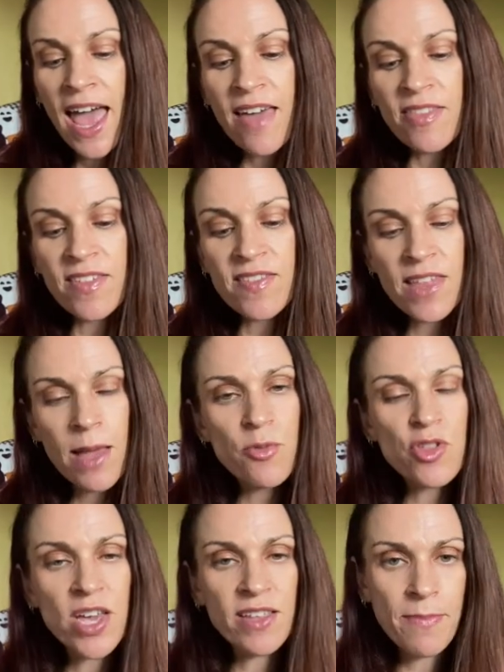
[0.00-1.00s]
The
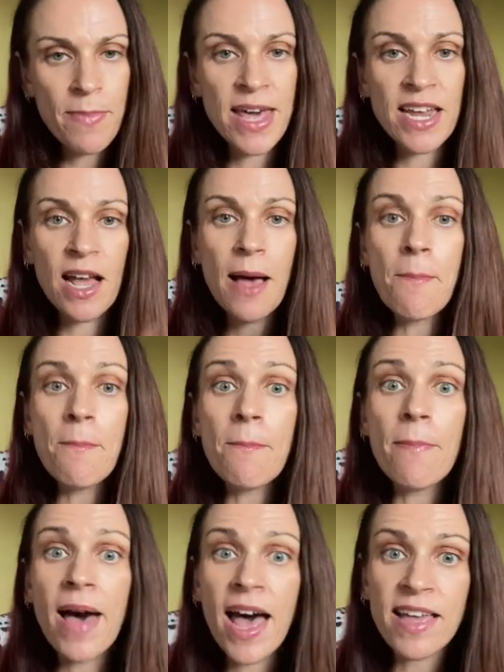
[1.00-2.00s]
subject matter
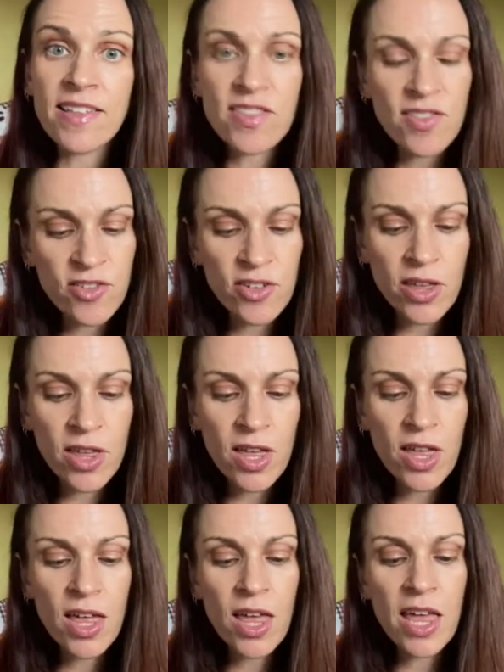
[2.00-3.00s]
must
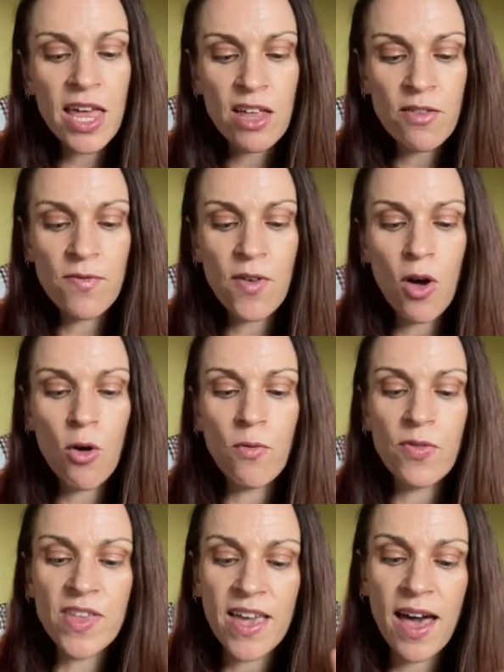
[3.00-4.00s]
involve
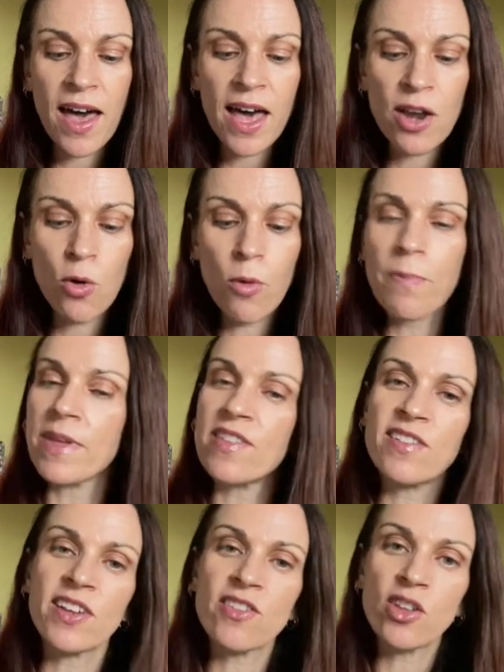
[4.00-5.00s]
the art or
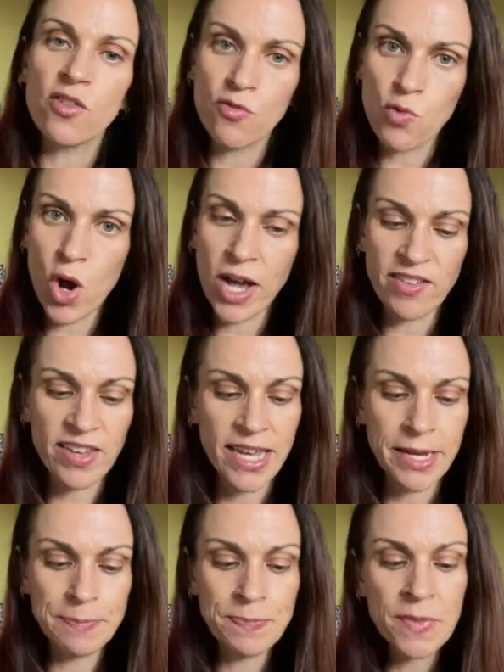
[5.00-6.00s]
business of
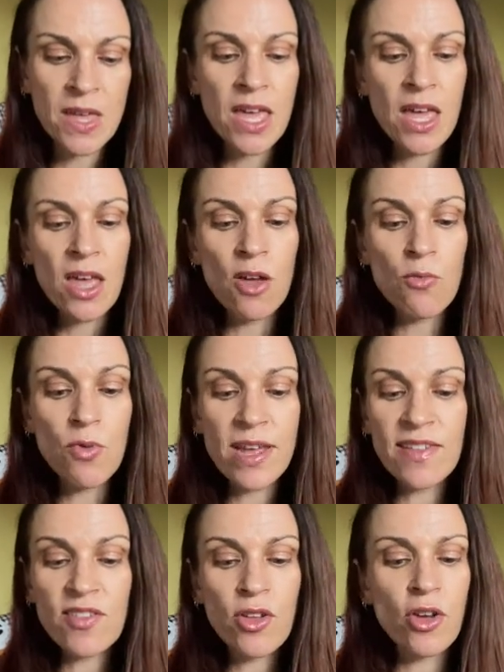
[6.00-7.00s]
writing,
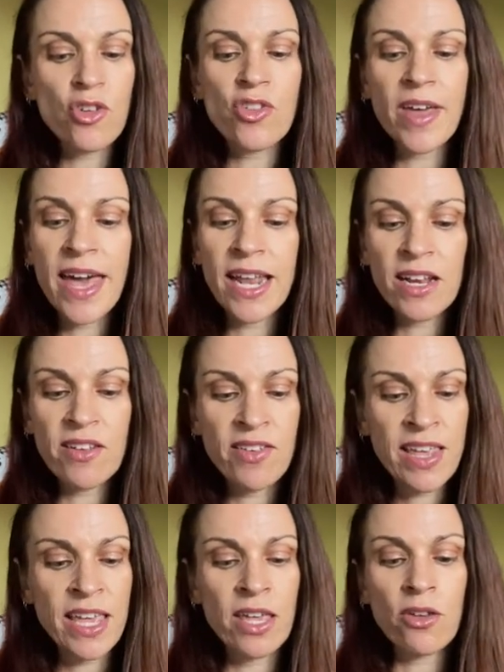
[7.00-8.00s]
research,
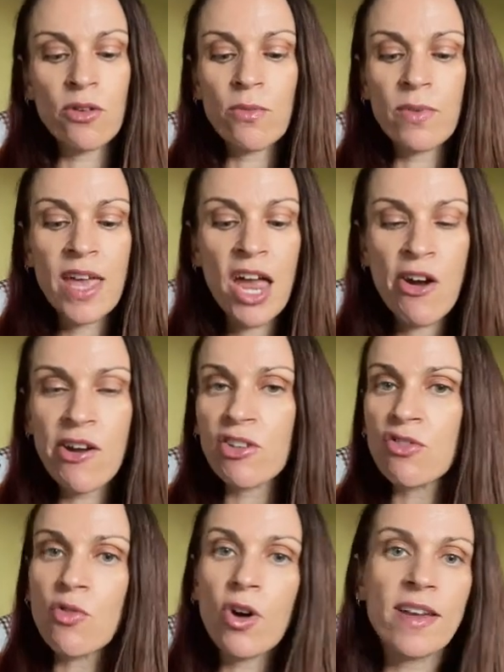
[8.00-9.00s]
editing,
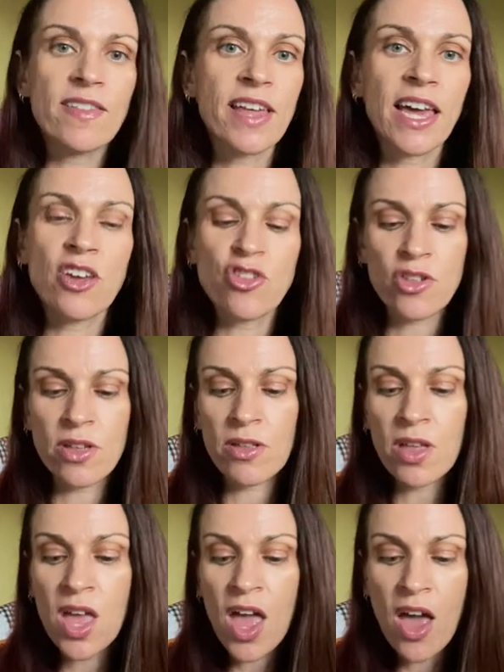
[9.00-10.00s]
characterization.
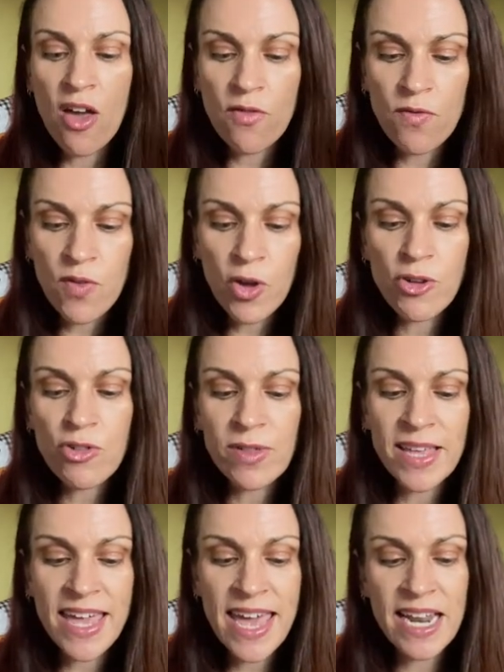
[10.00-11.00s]

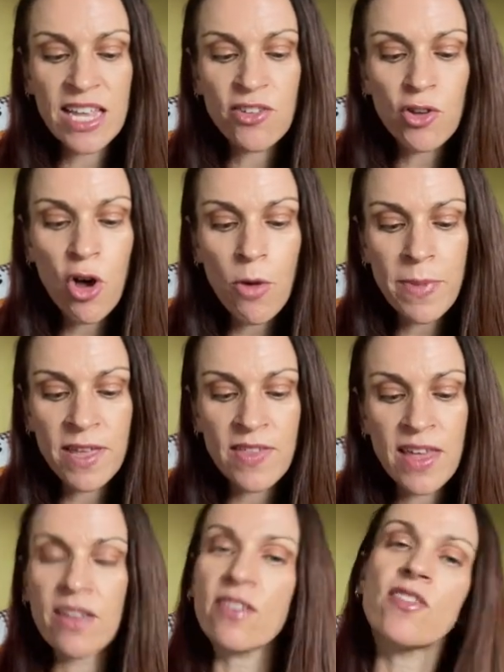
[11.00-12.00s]
Virtually any topic
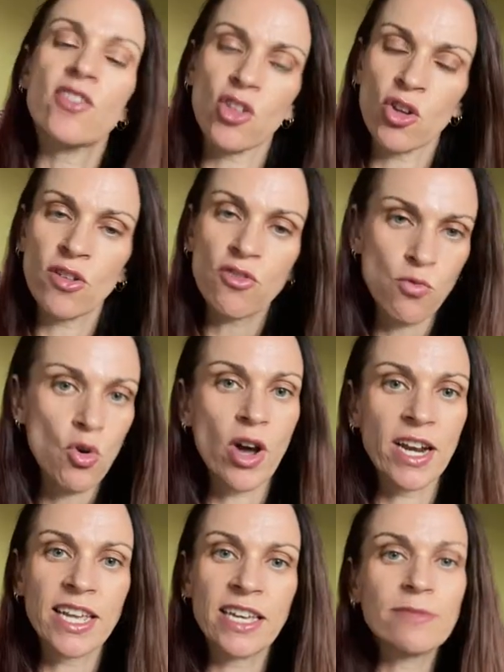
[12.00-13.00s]
that concerns
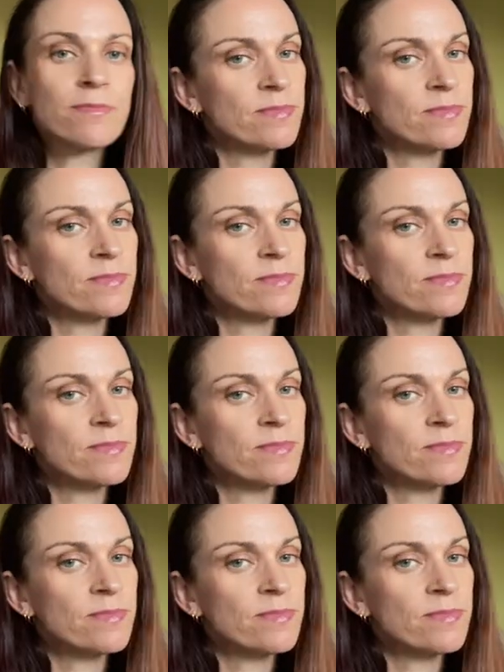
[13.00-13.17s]
writing